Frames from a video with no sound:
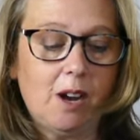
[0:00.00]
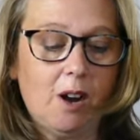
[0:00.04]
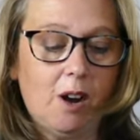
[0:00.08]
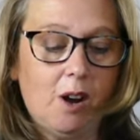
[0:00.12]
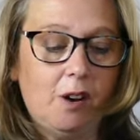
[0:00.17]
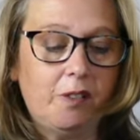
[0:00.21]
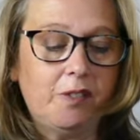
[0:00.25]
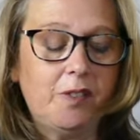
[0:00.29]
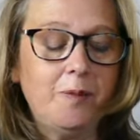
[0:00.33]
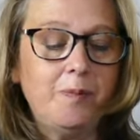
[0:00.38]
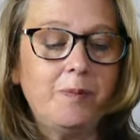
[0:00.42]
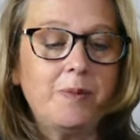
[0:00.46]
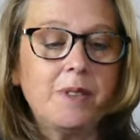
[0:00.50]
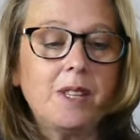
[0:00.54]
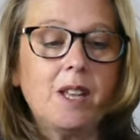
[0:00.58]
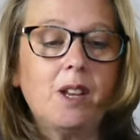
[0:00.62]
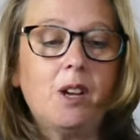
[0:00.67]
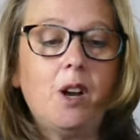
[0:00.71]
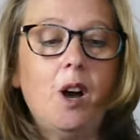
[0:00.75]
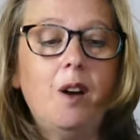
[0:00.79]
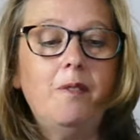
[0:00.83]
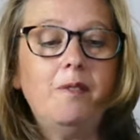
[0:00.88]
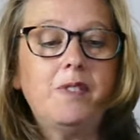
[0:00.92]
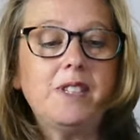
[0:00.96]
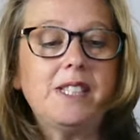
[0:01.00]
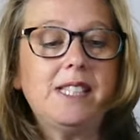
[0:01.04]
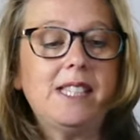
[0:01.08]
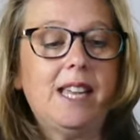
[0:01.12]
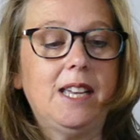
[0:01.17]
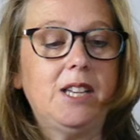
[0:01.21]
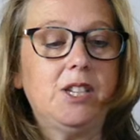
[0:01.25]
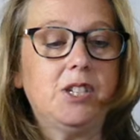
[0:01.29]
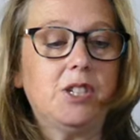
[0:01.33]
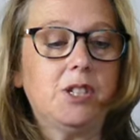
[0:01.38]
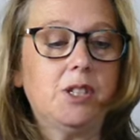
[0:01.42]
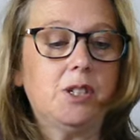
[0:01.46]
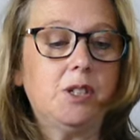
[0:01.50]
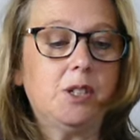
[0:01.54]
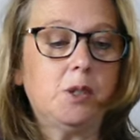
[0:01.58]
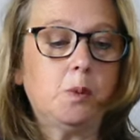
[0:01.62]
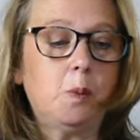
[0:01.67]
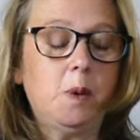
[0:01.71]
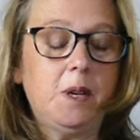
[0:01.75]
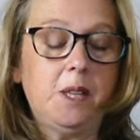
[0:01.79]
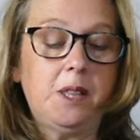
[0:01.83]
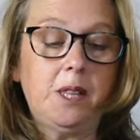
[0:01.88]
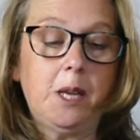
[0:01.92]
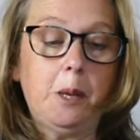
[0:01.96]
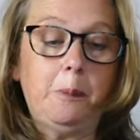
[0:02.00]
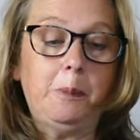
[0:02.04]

of conversations with